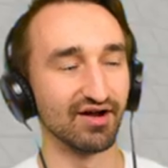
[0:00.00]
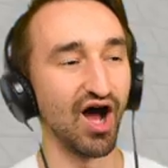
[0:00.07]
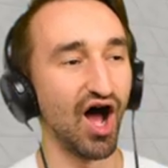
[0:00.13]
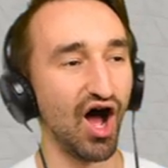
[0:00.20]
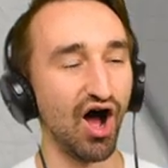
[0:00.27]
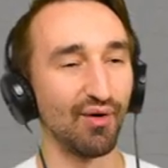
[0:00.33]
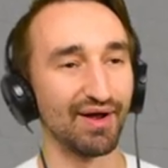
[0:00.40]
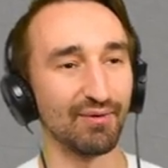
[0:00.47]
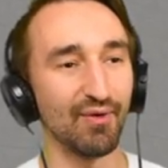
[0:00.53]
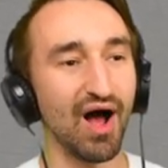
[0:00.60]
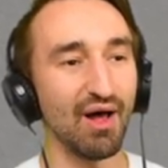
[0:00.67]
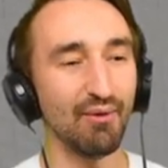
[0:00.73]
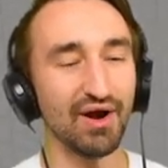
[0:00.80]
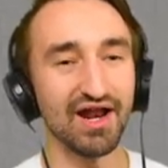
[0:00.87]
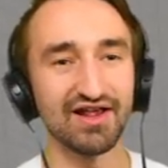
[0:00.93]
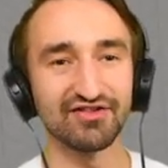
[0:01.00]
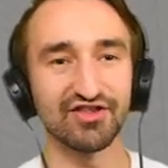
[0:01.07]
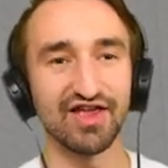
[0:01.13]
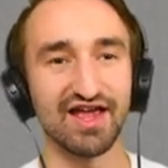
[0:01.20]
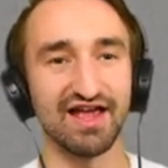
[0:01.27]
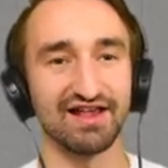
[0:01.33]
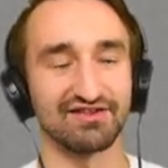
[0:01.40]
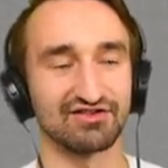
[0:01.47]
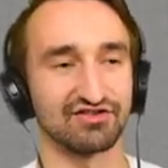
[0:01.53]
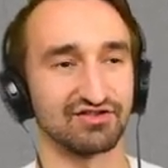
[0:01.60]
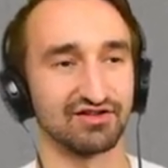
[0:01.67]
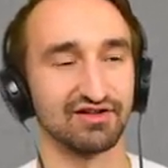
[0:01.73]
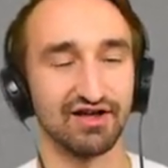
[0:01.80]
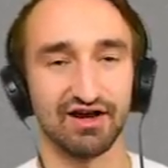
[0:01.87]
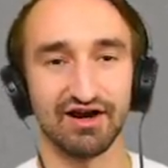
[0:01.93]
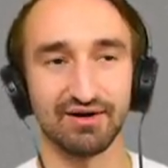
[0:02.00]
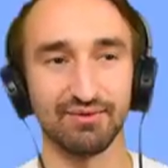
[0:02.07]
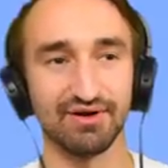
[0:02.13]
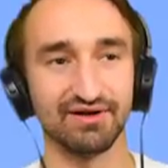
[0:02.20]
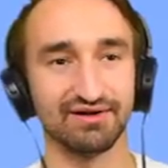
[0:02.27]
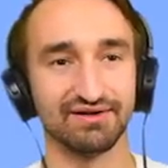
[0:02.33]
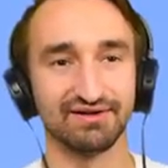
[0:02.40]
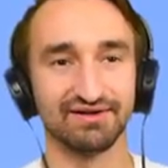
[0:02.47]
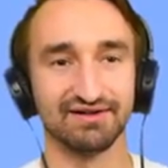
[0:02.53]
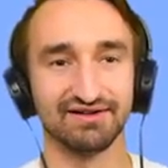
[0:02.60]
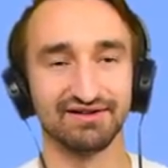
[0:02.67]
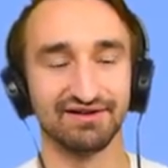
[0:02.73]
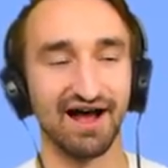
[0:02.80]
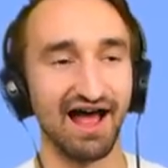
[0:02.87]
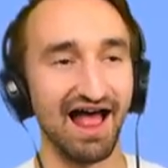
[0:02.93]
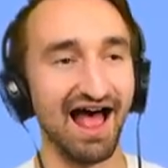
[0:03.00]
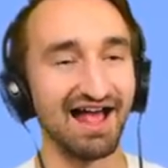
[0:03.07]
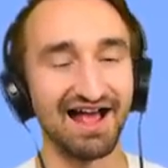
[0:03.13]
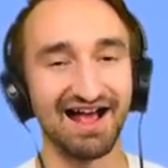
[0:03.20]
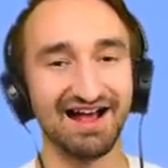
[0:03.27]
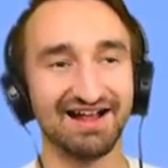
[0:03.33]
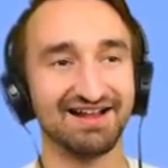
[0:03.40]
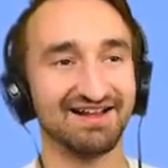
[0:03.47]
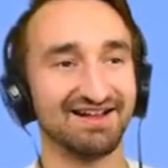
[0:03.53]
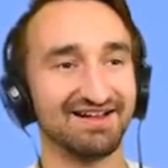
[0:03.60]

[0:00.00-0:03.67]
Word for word: oh, wait, what, what is all this? Right. All right, what? Round four,